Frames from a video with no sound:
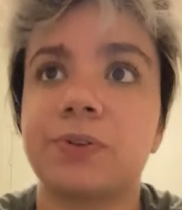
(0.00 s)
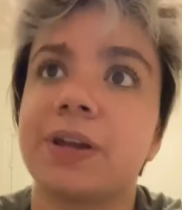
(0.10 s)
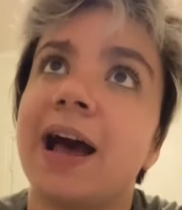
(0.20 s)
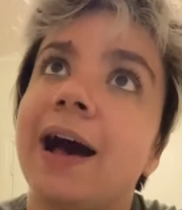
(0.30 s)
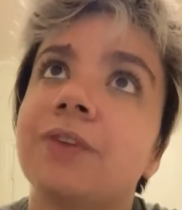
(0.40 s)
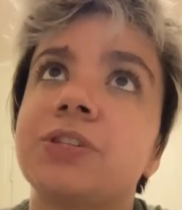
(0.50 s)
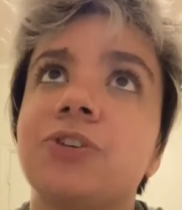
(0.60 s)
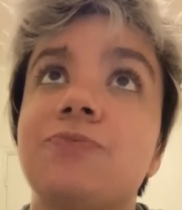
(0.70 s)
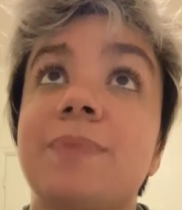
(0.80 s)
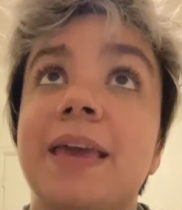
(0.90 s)
and how do
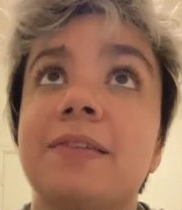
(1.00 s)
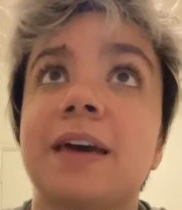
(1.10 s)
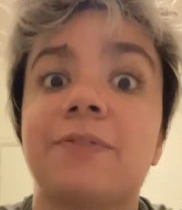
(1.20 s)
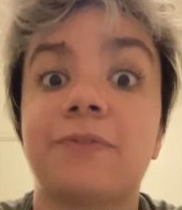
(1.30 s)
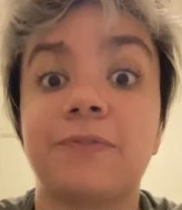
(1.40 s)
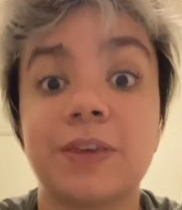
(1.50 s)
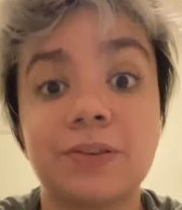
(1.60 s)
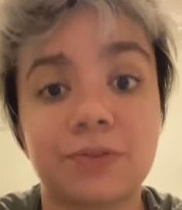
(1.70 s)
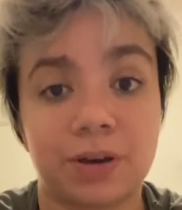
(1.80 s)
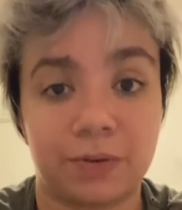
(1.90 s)
you make that
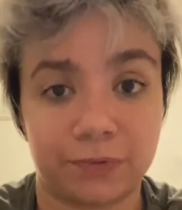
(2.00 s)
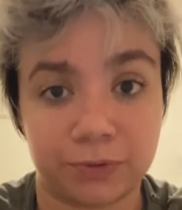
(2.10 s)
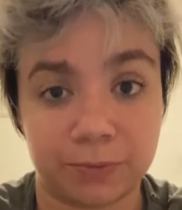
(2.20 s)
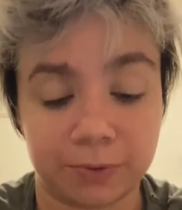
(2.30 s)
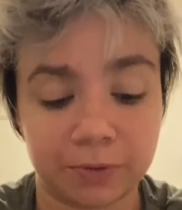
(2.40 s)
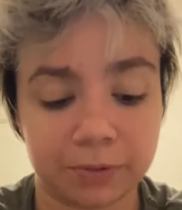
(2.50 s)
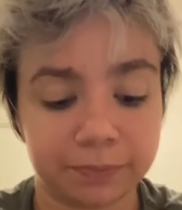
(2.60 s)
feel comfortable.